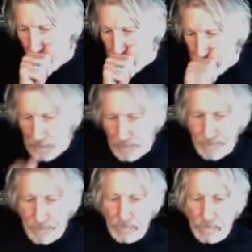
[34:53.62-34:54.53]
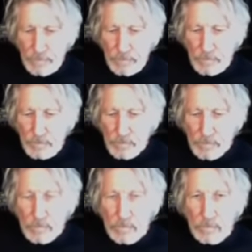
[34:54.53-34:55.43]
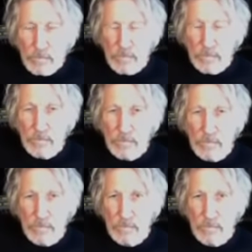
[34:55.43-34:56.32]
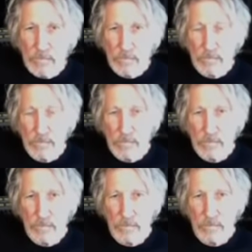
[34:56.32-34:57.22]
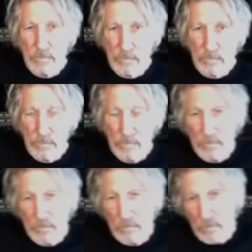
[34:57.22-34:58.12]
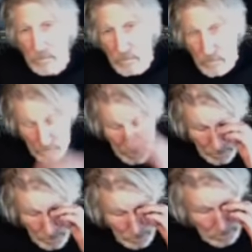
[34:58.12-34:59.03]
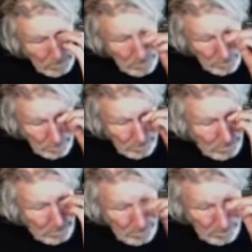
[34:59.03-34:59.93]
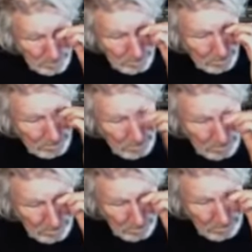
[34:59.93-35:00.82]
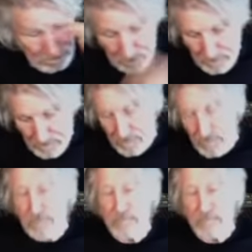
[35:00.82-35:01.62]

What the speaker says: [no speech]